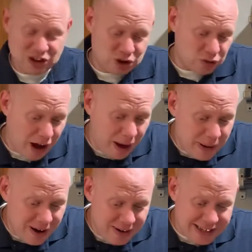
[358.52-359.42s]

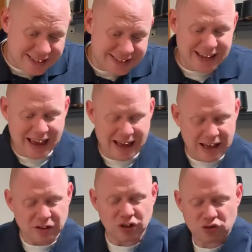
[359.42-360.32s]
Strawberries,
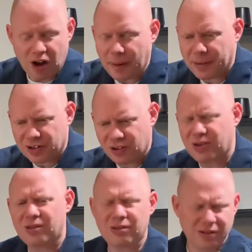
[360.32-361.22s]
yeah, the
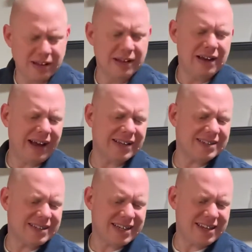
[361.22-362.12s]
tropical, I can
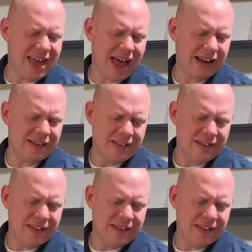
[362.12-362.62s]
see that.